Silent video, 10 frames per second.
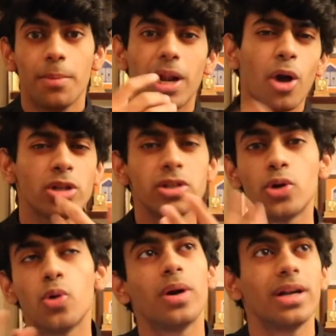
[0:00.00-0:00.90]
but I also
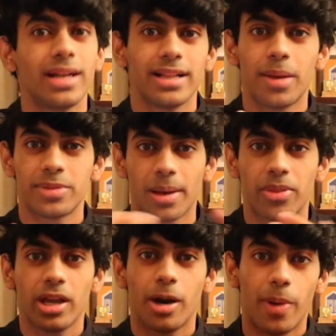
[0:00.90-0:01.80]
do want to tell them
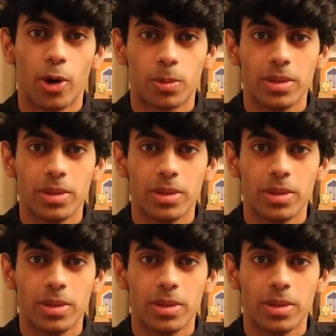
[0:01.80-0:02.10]
something about